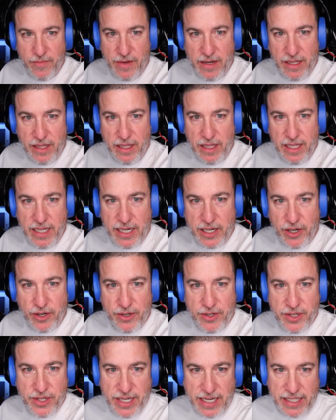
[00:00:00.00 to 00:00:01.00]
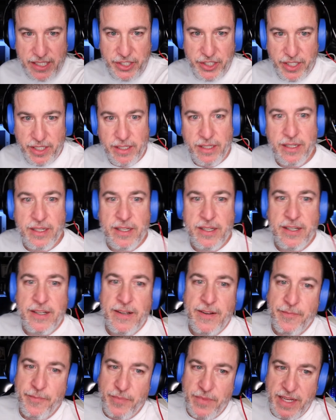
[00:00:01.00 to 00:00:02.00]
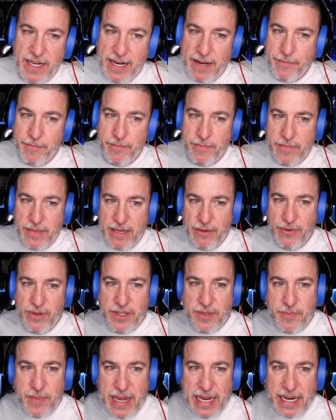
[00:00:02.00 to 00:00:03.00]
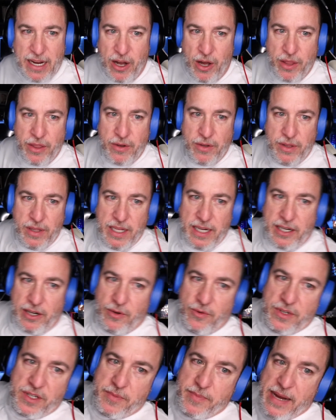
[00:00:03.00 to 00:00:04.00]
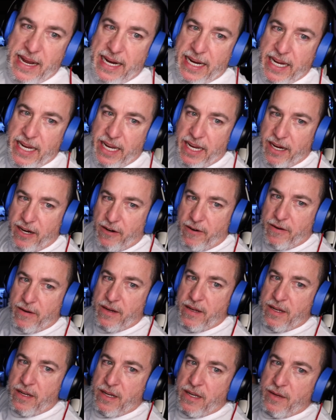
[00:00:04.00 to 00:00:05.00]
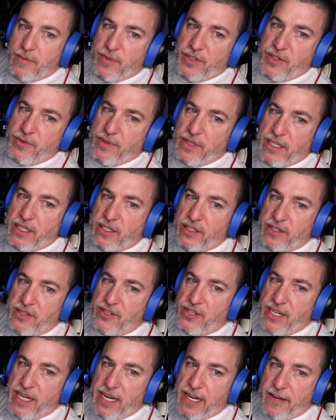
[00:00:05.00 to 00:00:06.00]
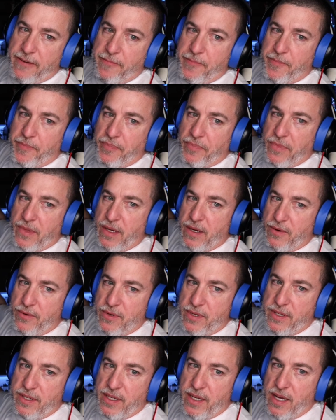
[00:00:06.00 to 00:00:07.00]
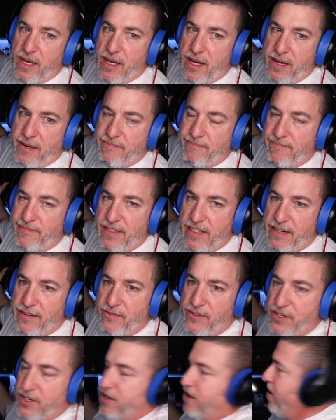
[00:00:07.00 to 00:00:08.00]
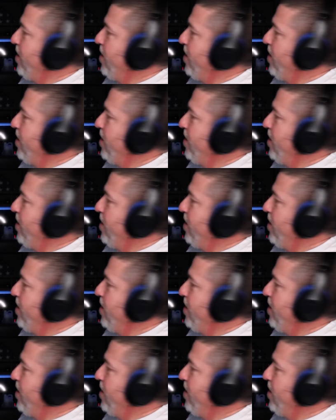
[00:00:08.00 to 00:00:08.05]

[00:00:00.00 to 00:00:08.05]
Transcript: liquor section. Yeah, it was back. All the liquor was back here, but you really couldn't see it. It was you never saw